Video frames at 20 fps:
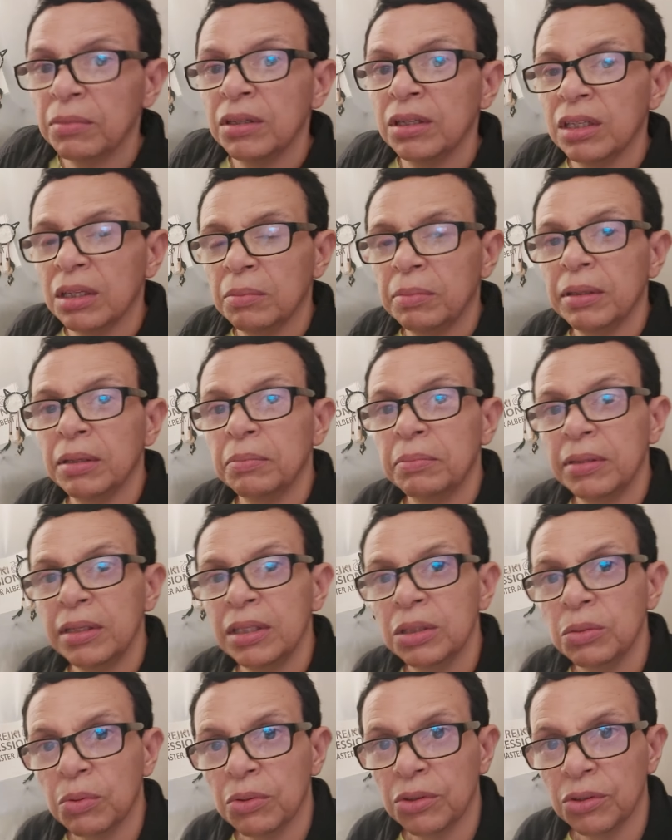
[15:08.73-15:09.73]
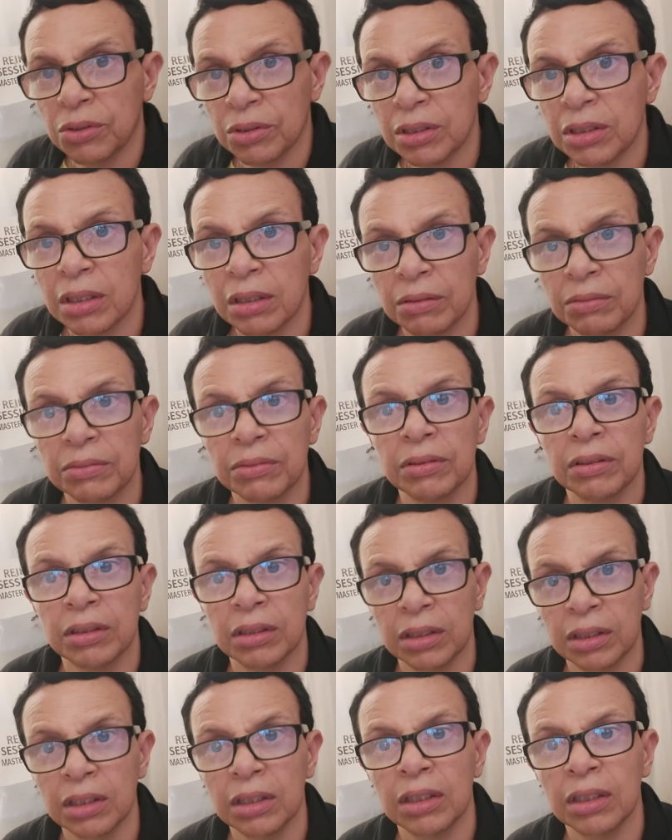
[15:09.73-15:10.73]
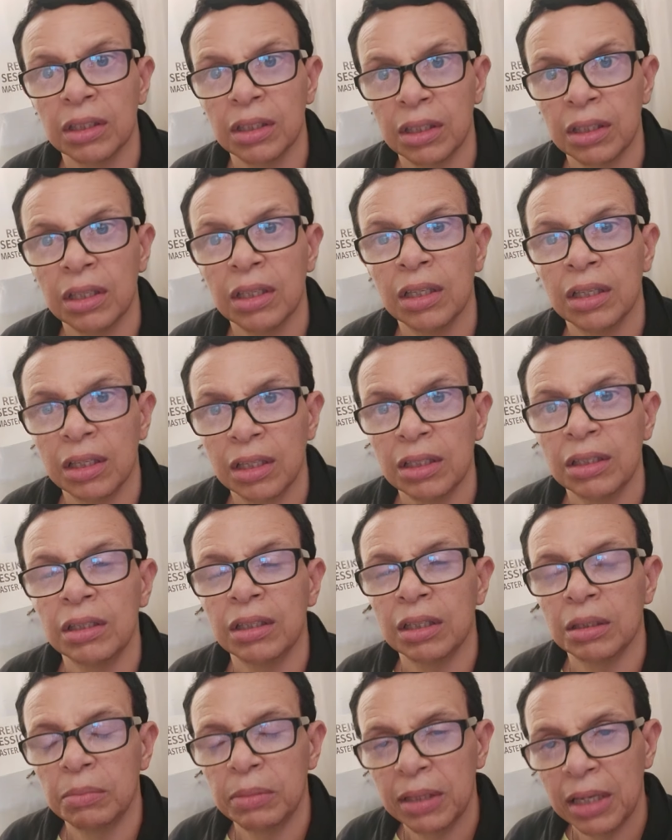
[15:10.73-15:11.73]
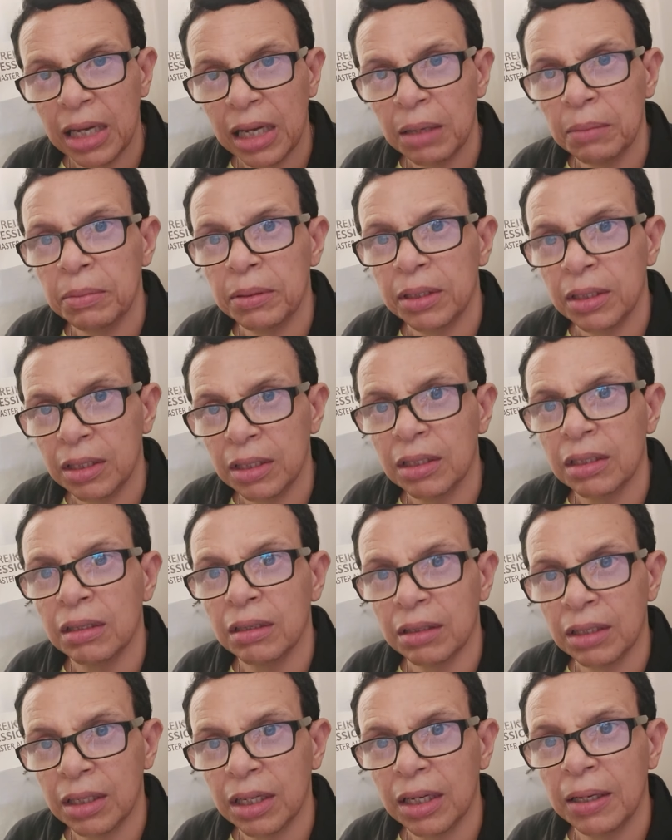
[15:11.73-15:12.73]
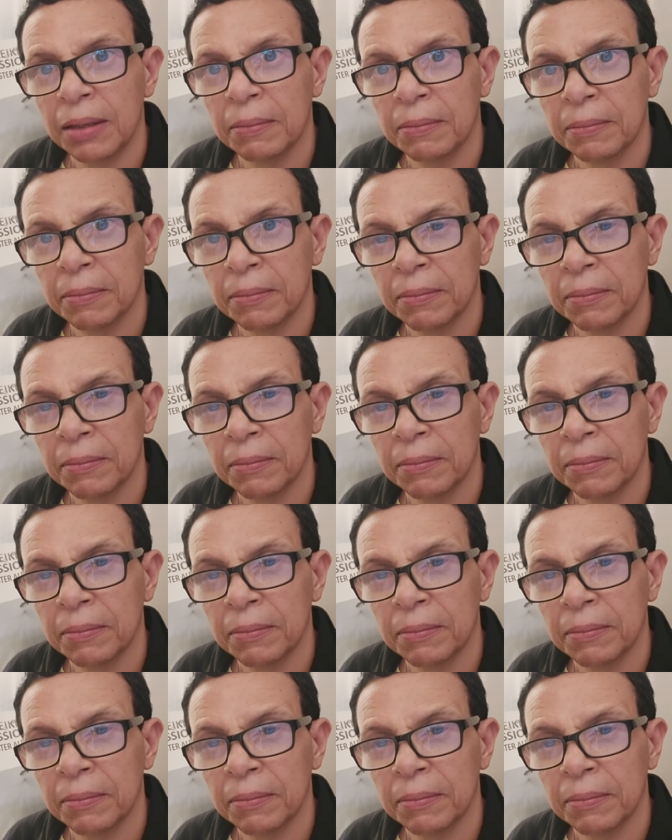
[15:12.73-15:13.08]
You gotta be at peace with yourself. You gotta be happy, okay?